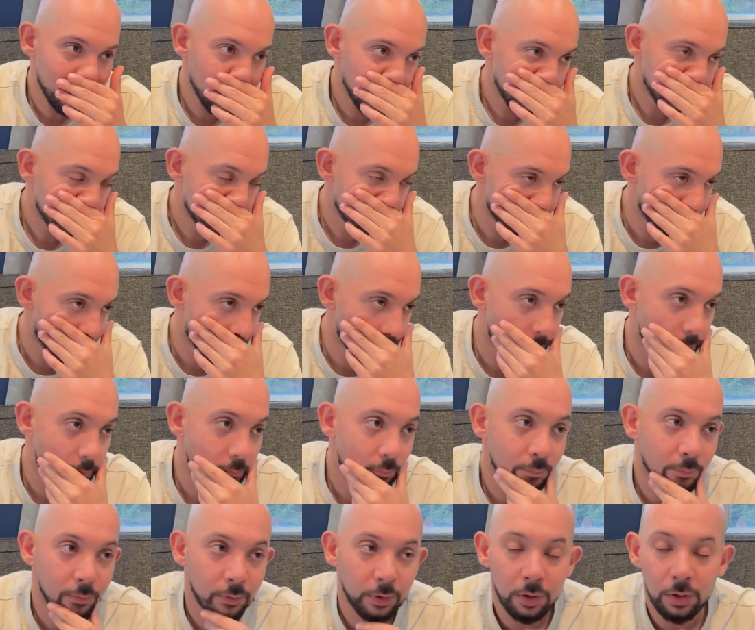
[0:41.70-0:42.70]
So,
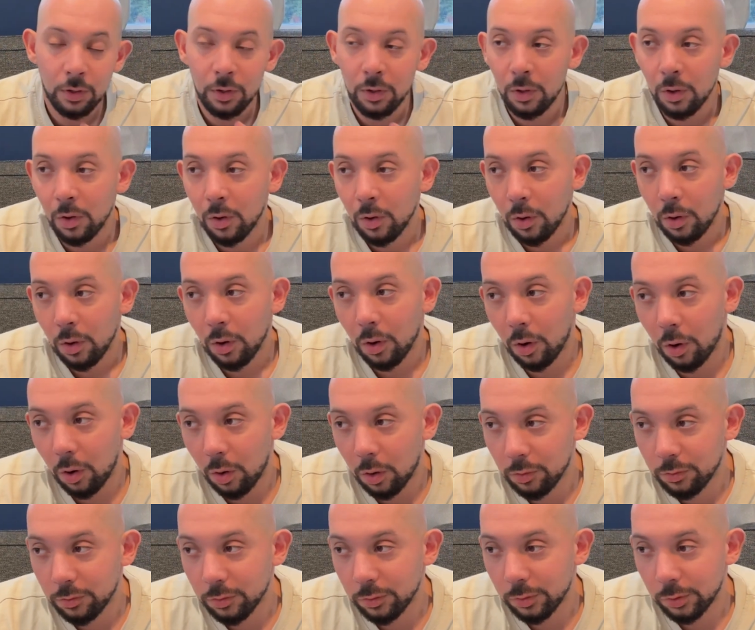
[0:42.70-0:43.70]

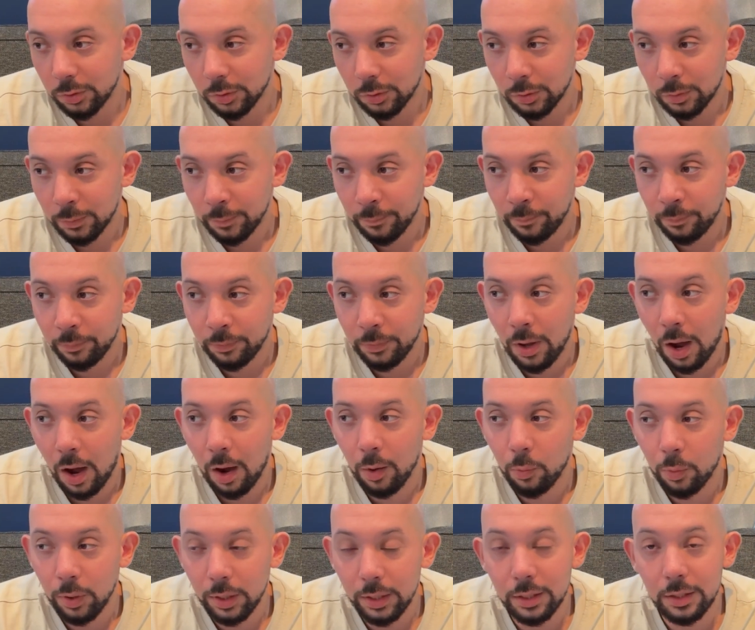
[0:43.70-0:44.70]
overall,
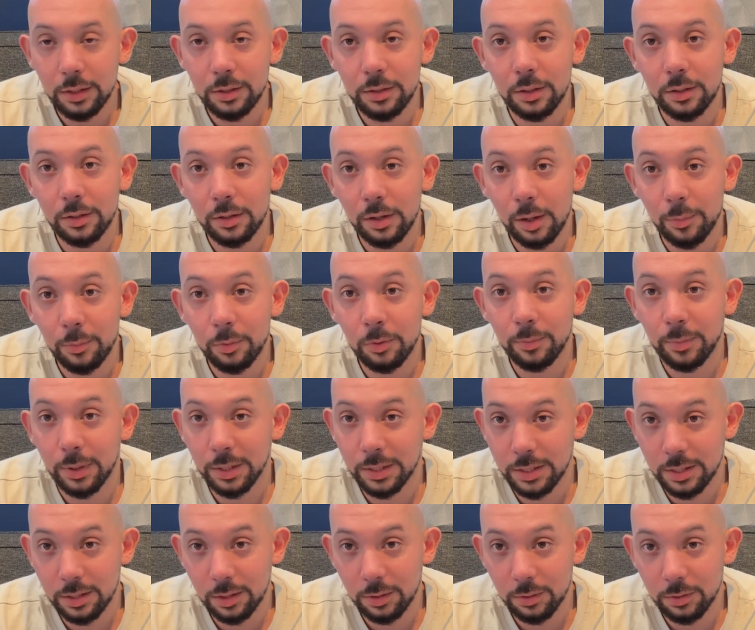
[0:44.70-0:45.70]
I wanted to double my
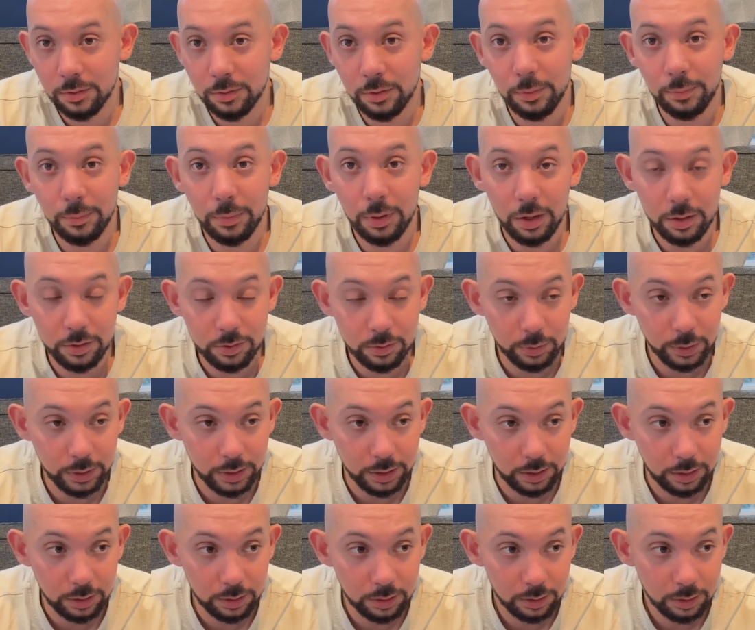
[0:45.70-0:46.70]
sales from last
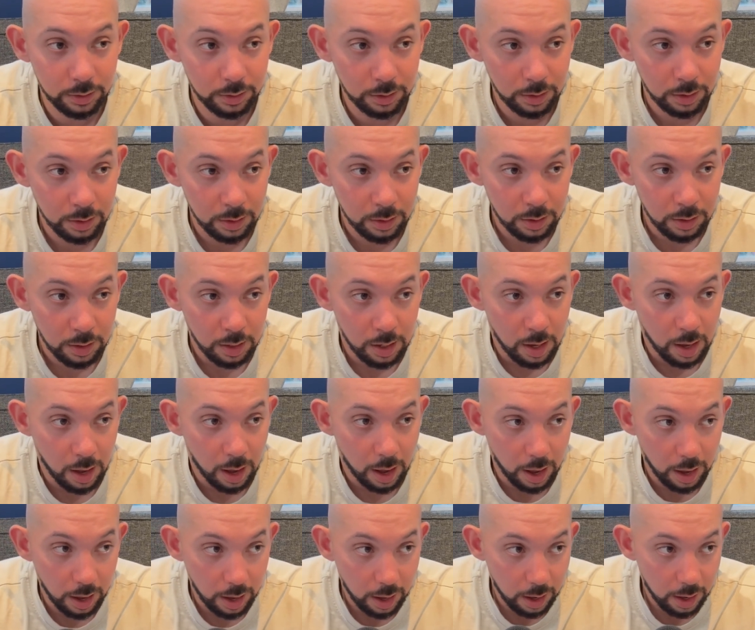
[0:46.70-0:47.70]
week.
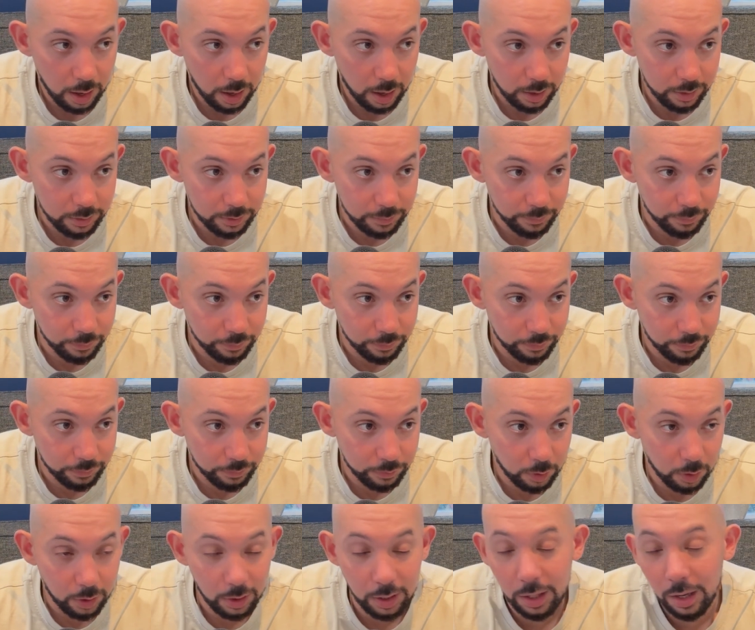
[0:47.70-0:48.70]
And
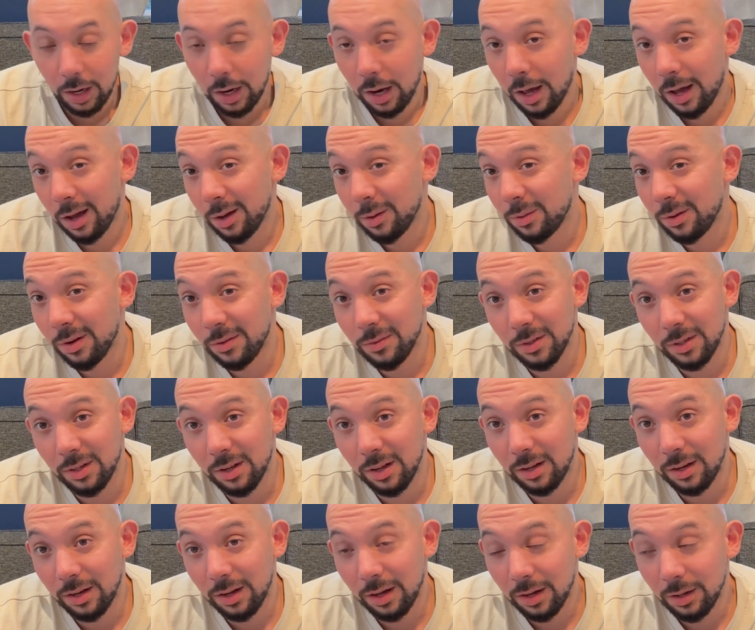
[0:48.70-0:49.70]
not gonna lie, we haven't
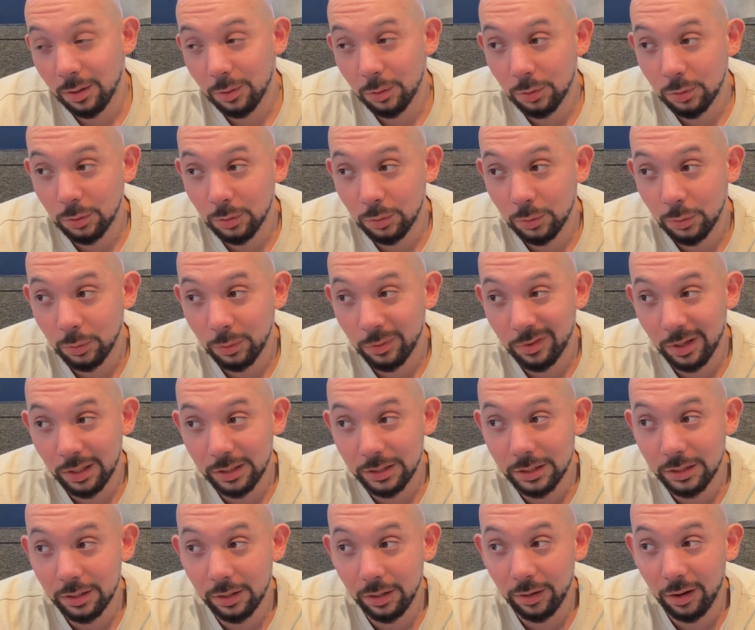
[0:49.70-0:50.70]
done that at all. We've
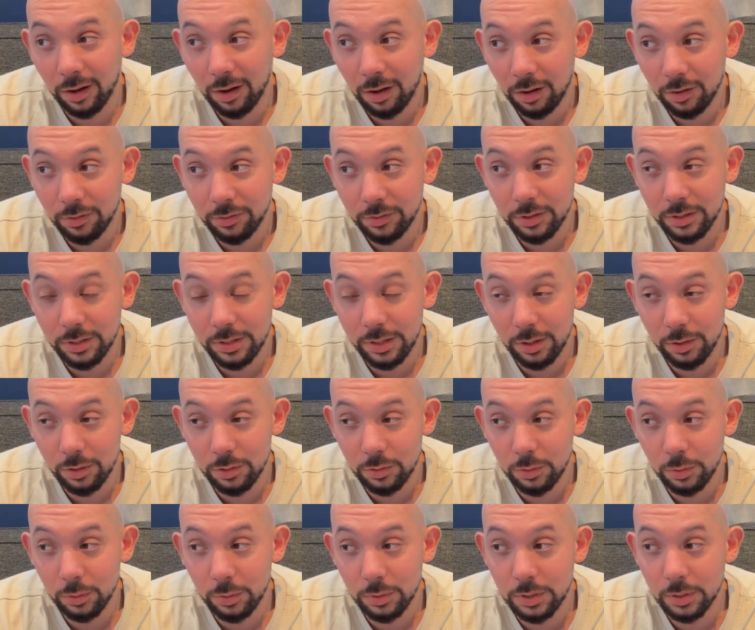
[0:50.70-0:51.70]
actually done half the
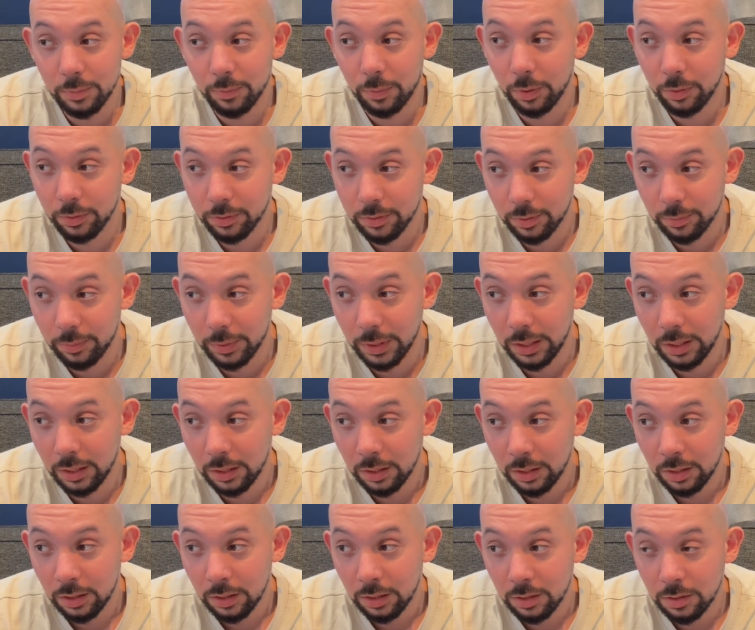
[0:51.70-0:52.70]
sales we were supposed
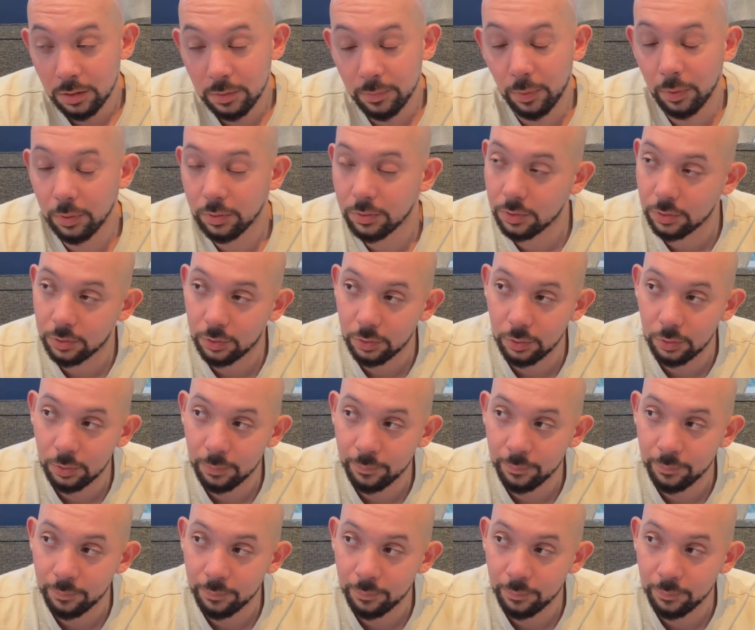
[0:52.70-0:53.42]
to do.